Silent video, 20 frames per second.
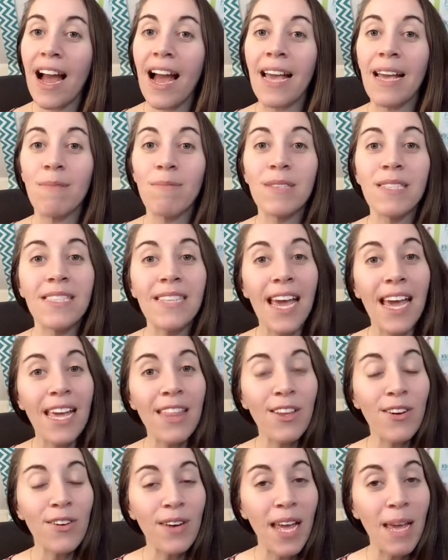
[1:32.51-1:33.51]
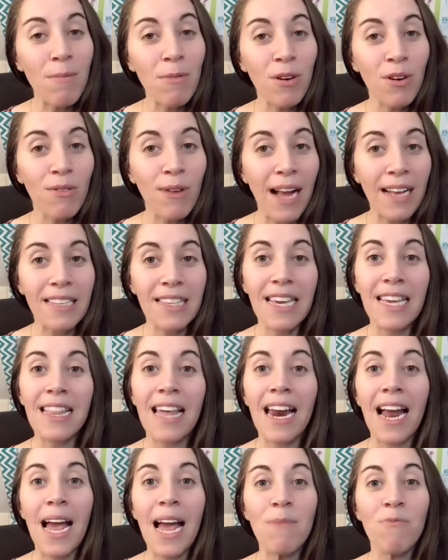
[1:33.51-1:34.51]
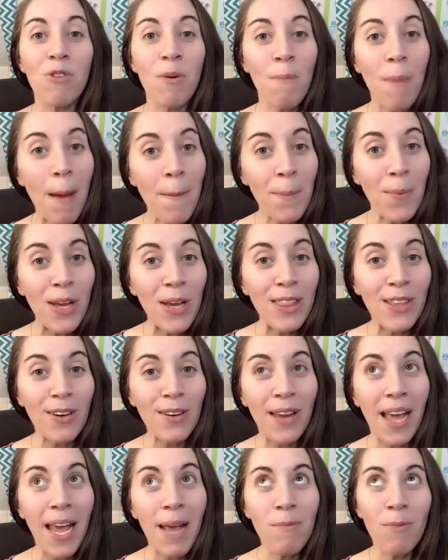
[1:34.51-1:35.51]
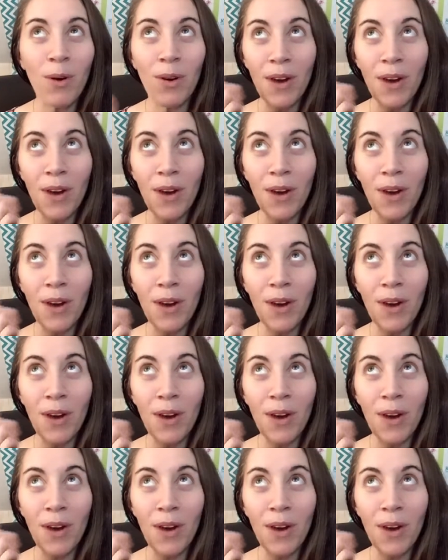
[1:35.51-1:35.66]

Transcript: I am saying their name correctly, that I am remembering their name,